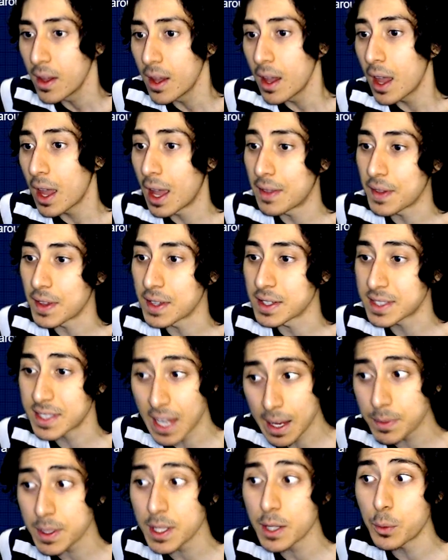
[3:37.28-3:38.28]
And then
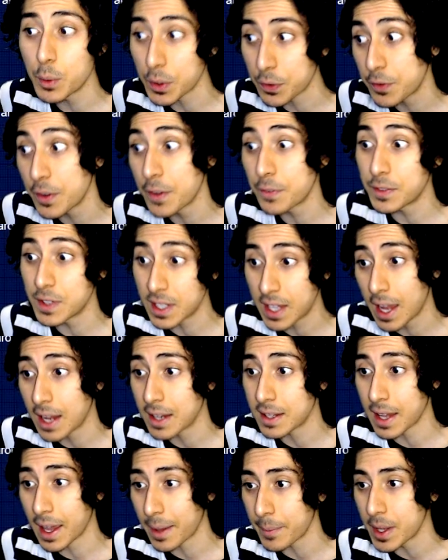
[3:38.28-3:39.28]
same thing with 50k
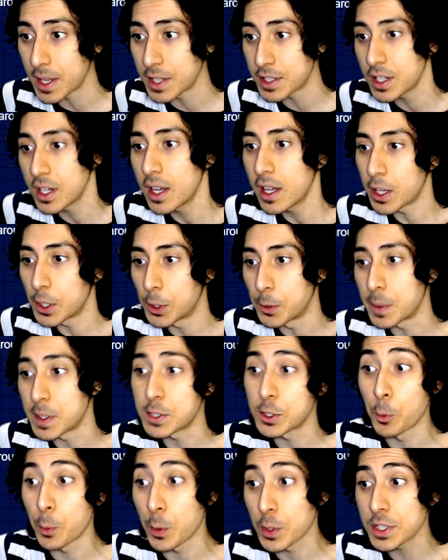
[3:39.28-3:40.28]
damage. It'll be
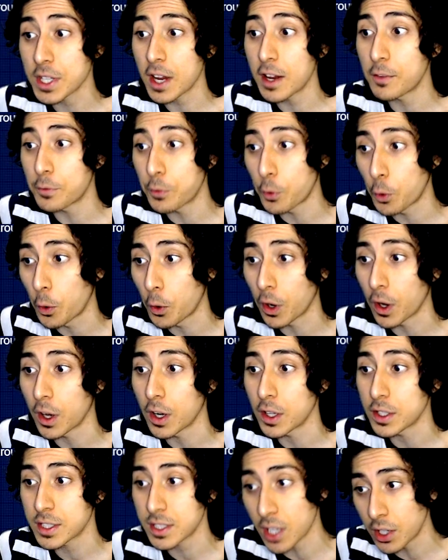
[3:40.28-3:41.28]
Super Saiyan 4
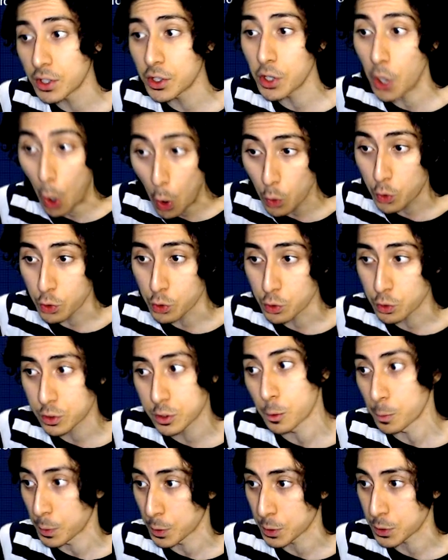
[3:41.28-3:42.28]
Sun Goku
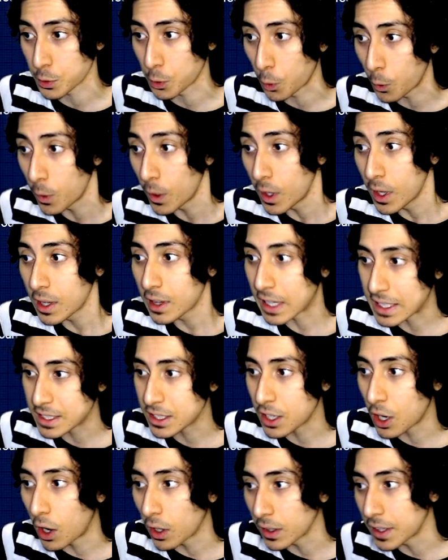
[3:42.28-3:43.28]
Super Soul. Let's
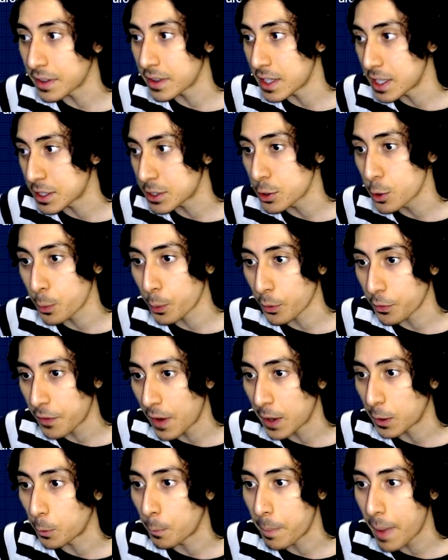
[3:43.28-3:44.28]
call it the Super
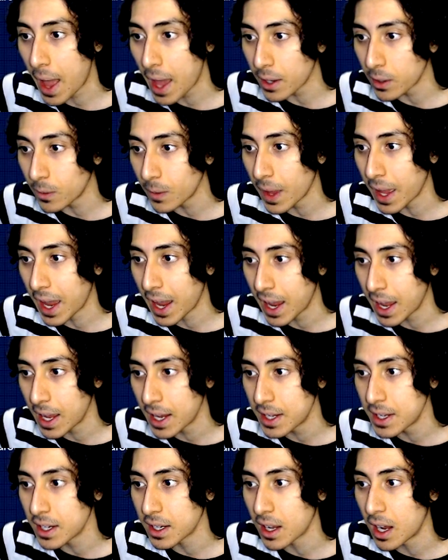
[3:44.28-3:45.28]
Final Battle.
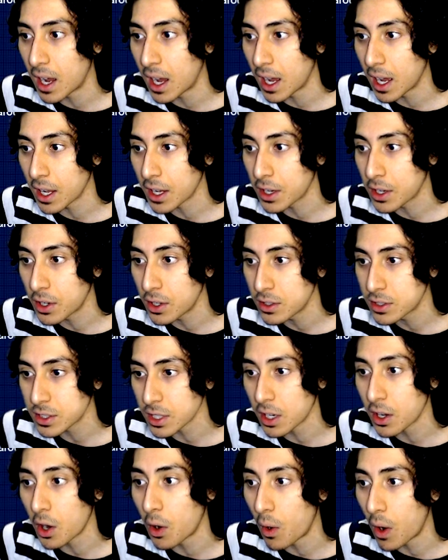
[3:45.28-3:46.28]
And
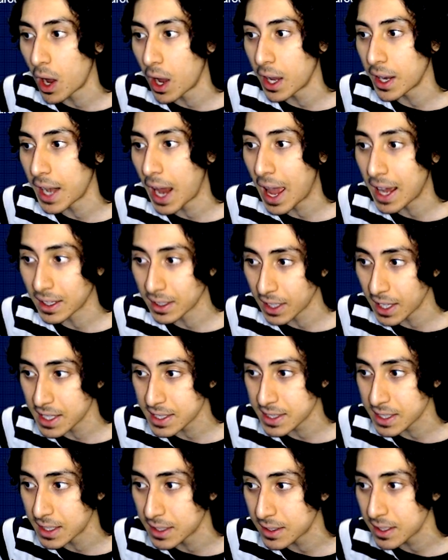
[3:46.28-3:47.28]
Sun Gohan
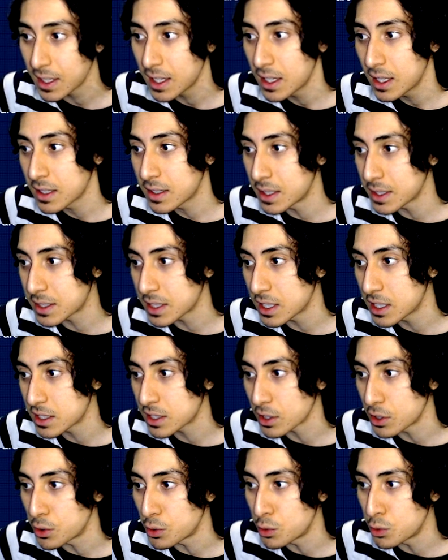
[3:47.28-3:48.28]
Adolescent. This
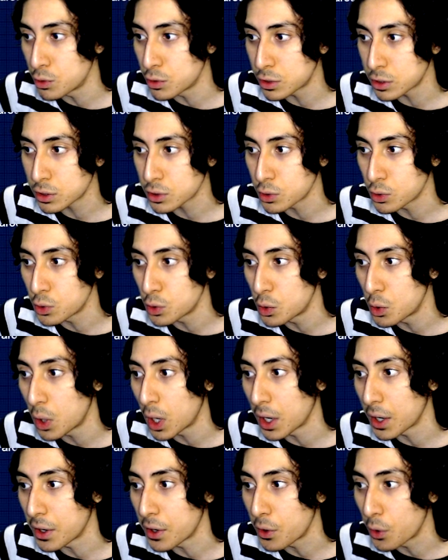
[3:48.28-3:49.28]
is
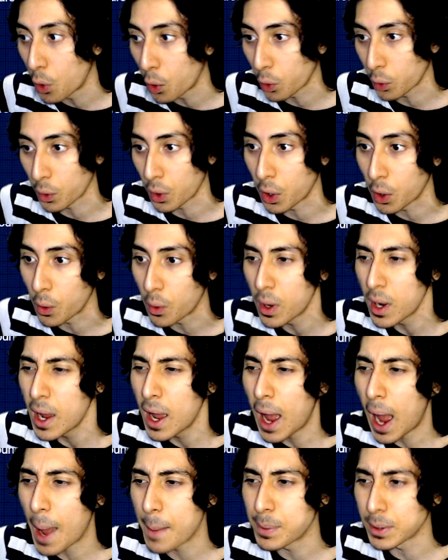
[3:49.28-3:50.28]
Usunoro.
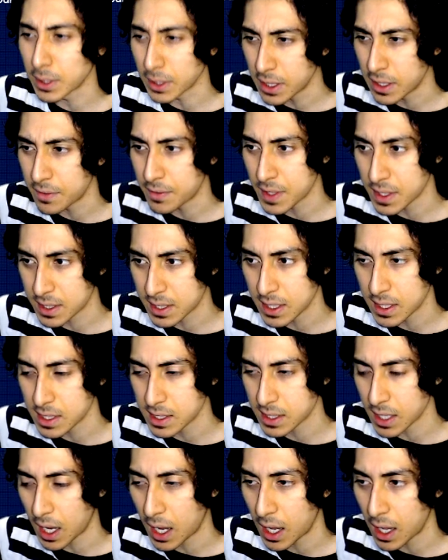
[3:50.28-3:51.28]
I believe this
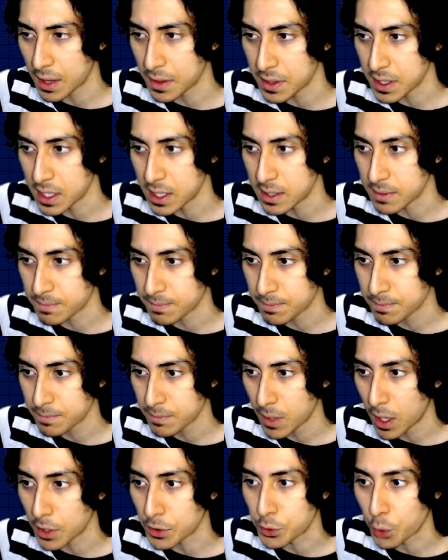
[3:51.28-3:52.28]
is the
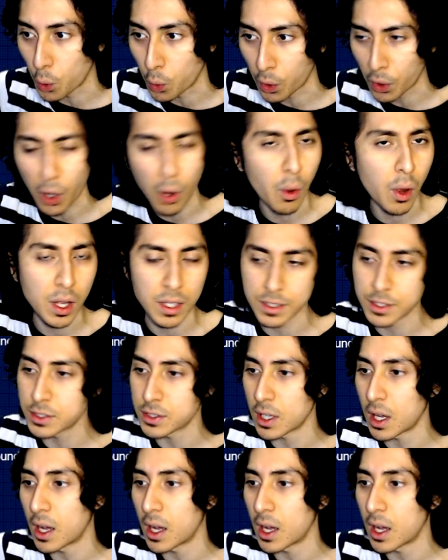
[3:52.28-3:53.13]
adult Gohan's